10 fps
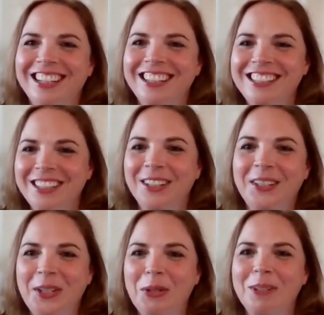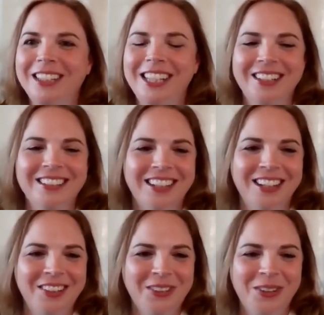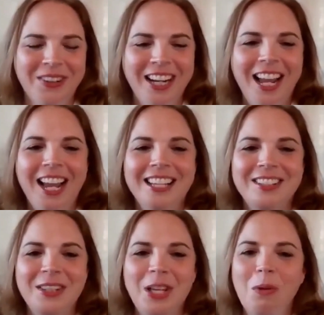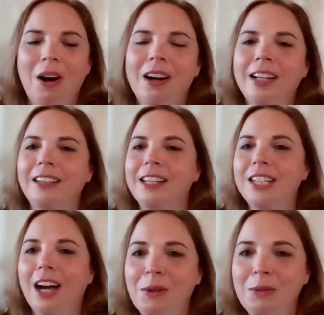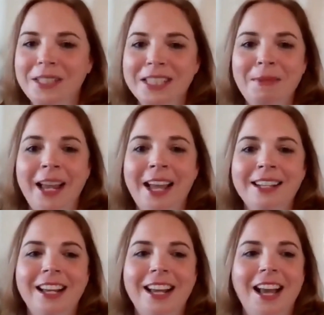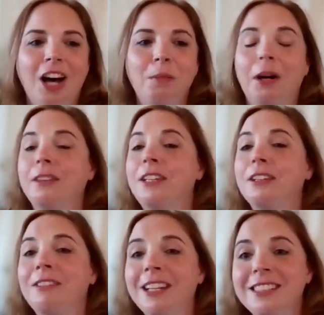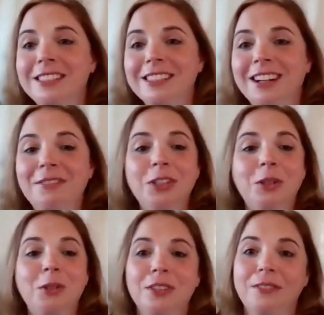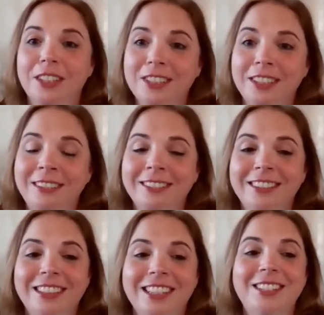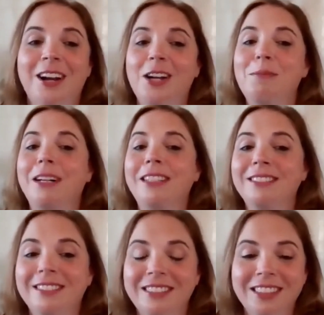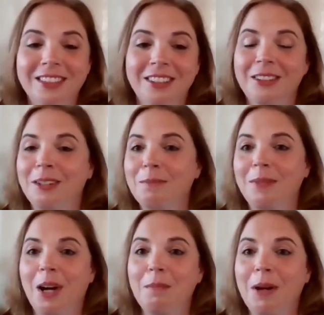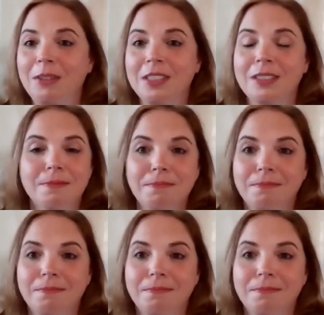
until a little bit later down the road, right? So they walk and they talk with this man about the events of the crucifixion. They talk about about this